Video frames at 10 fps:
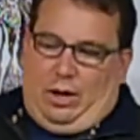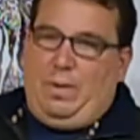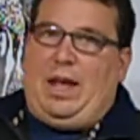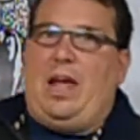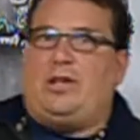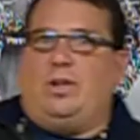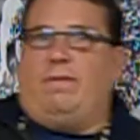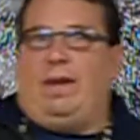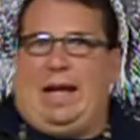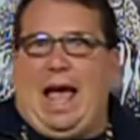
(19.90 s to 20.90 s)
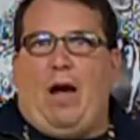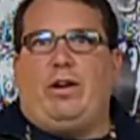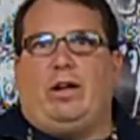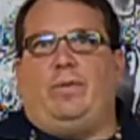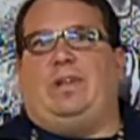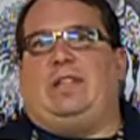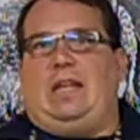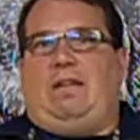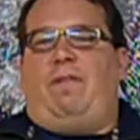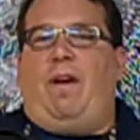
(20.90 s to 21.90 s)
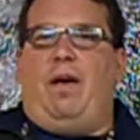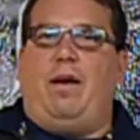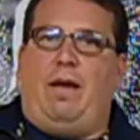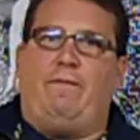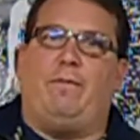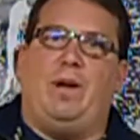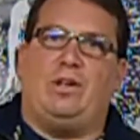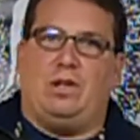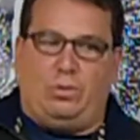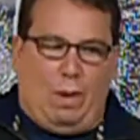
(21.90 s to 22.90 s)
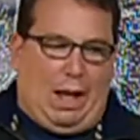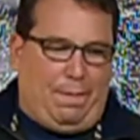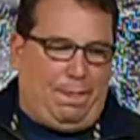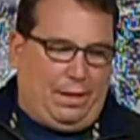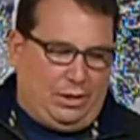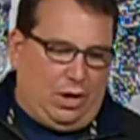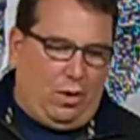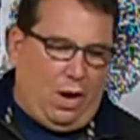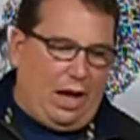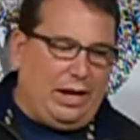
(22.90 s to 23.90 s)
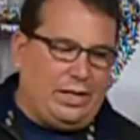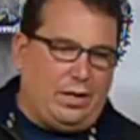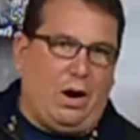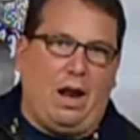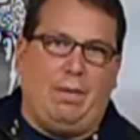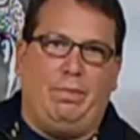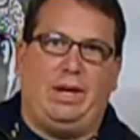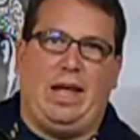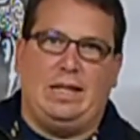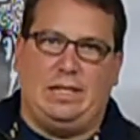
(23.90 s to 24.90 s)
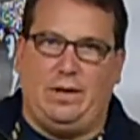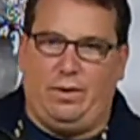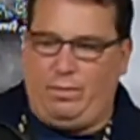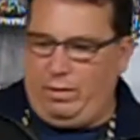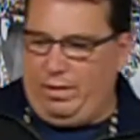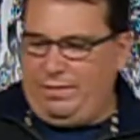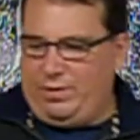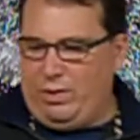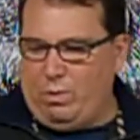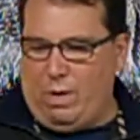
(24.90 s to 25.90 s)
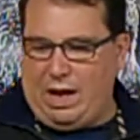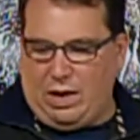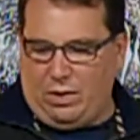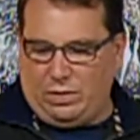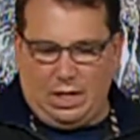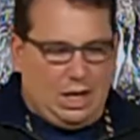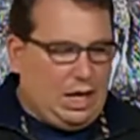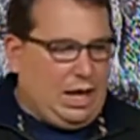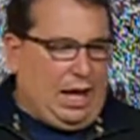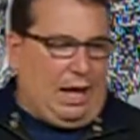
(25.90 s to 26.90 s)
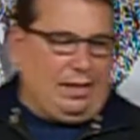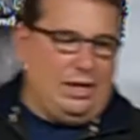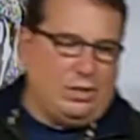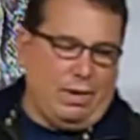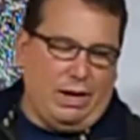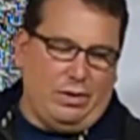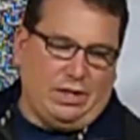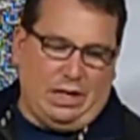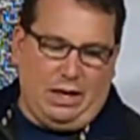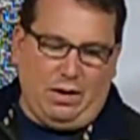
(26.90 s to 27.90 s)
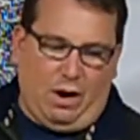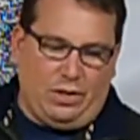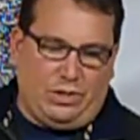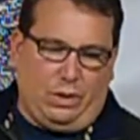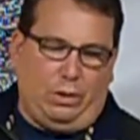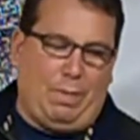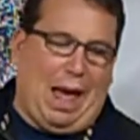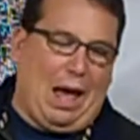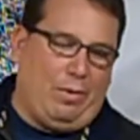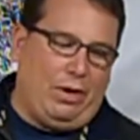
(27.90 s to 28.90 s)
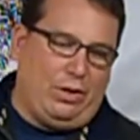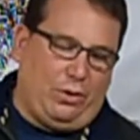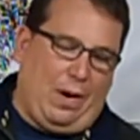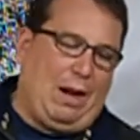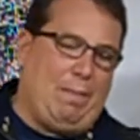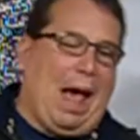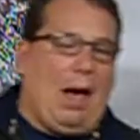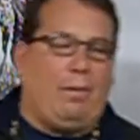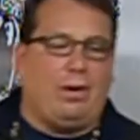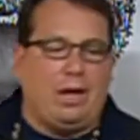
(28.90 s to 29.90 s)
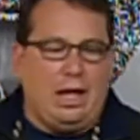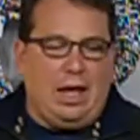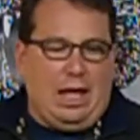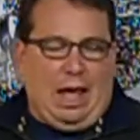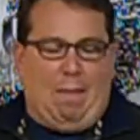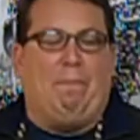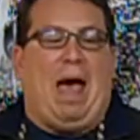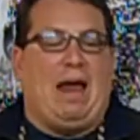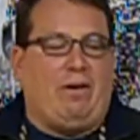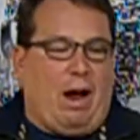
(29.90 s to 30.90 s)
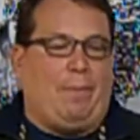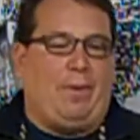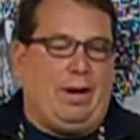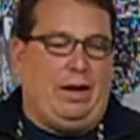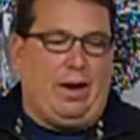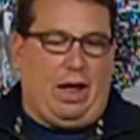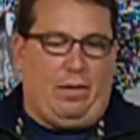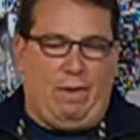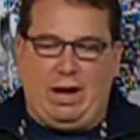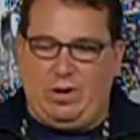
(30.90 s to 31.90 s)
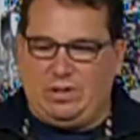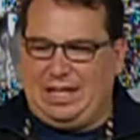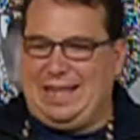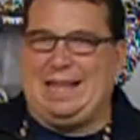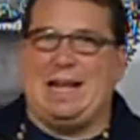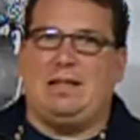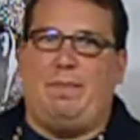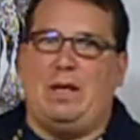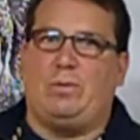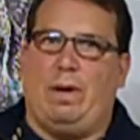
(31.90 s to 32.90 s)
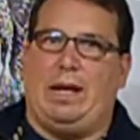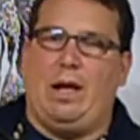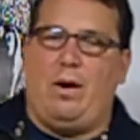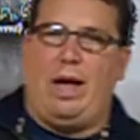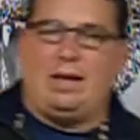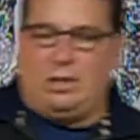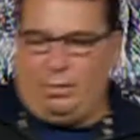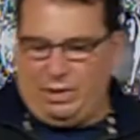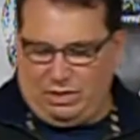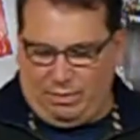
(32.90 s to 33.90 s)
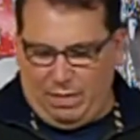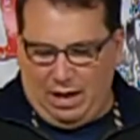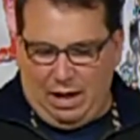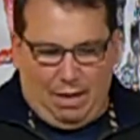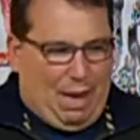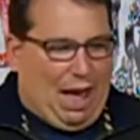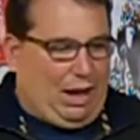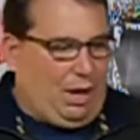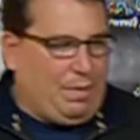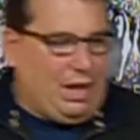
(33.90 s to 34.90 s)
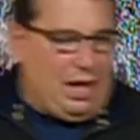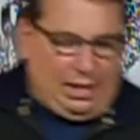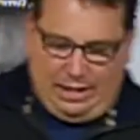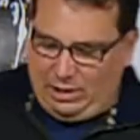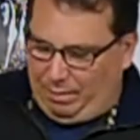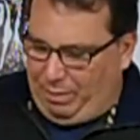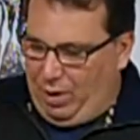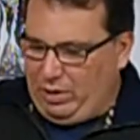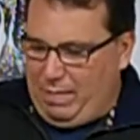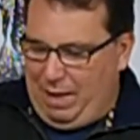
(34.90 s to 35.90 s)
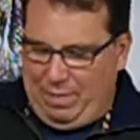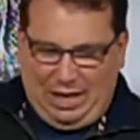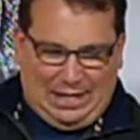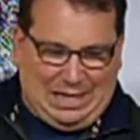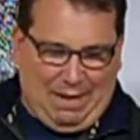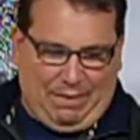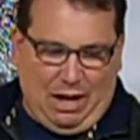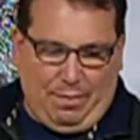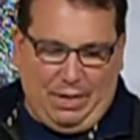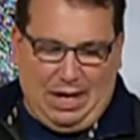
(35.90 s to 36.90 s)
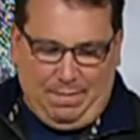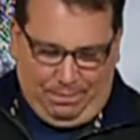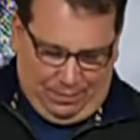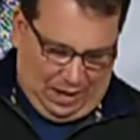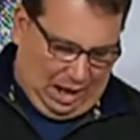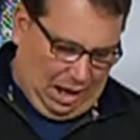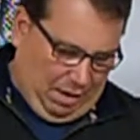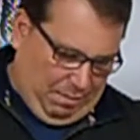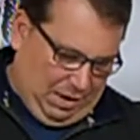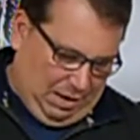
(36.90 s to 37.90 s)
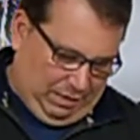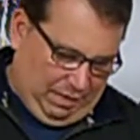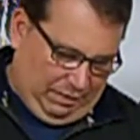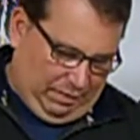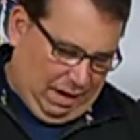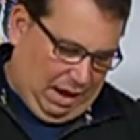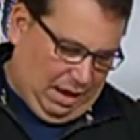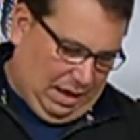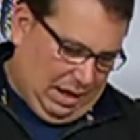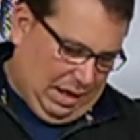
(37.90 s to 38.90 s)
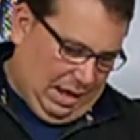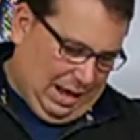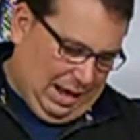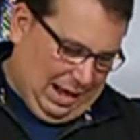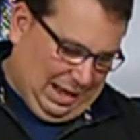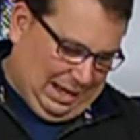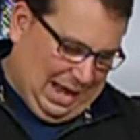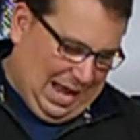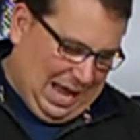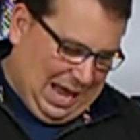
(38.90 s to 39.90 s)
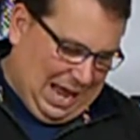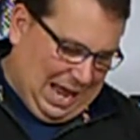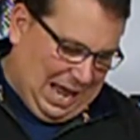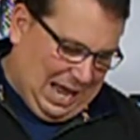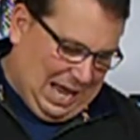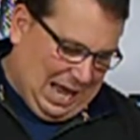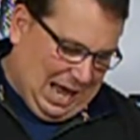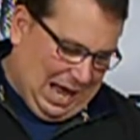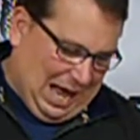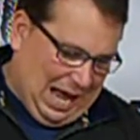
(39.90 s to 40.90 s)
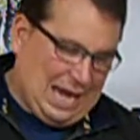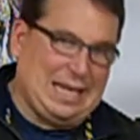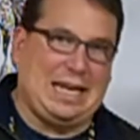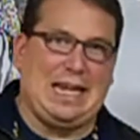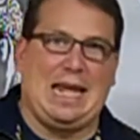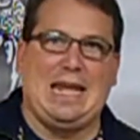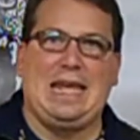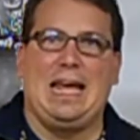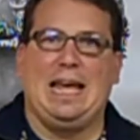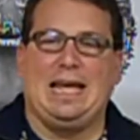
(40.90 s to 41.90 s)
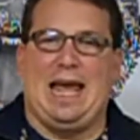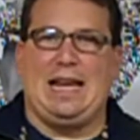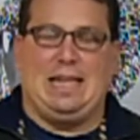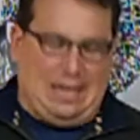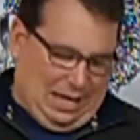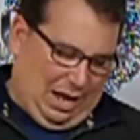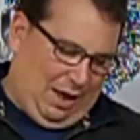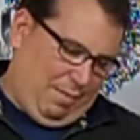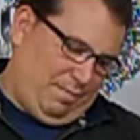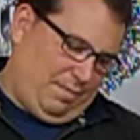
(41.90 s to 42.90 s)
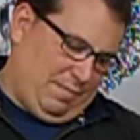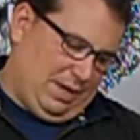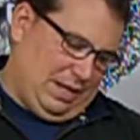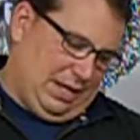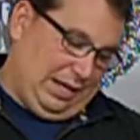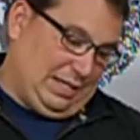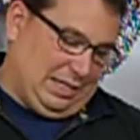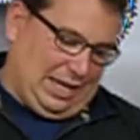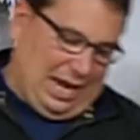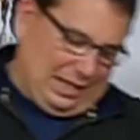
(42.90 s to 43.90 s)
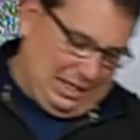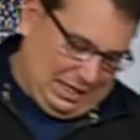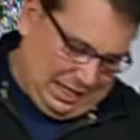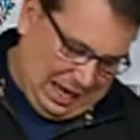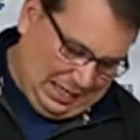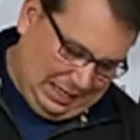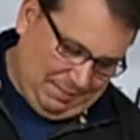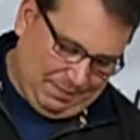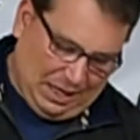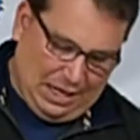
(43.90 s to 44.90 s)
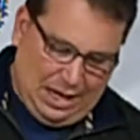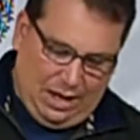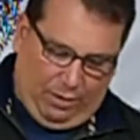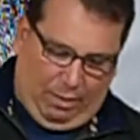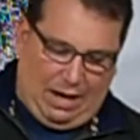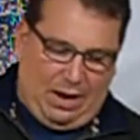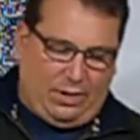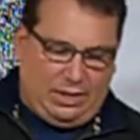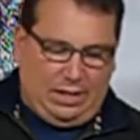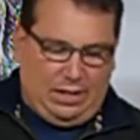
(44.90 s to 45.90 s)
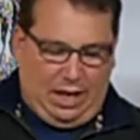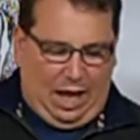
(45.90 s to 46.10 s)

Communication of like how you're going to receive information as well. So I'm going to start on the bookends here. Well, we have two radios. Uh, these radios here are solar powered, crank powered, and battery operated uh, radios. I think that's the best way to go. It has a whole bunch of backup. These are both made by the same company. Um, it is... Uh, uh, K A I T E, Kate, um, I guess it's Kately, Kately radios.